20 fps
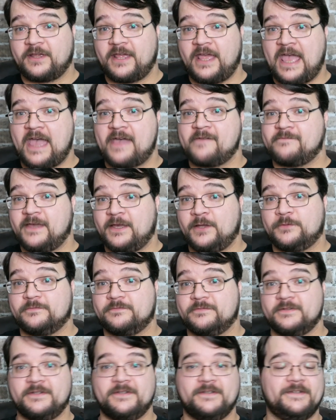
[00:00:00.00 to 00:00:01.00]

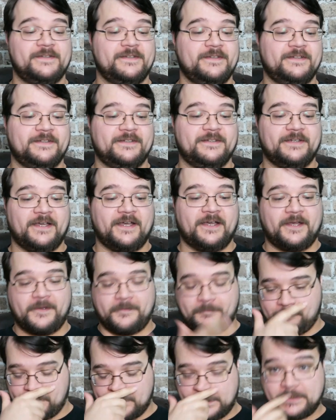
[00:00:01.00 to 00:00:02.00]
half-elf
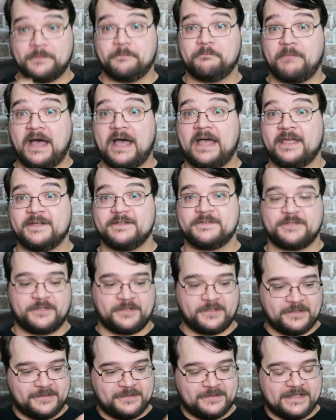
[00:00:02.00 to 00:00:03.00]
combined, so
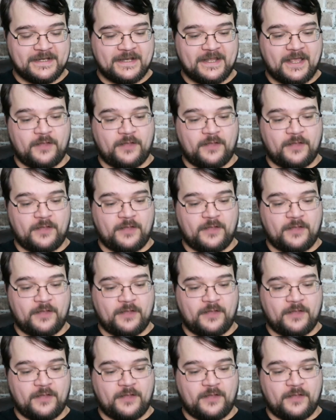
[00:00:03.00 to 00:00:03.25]
they did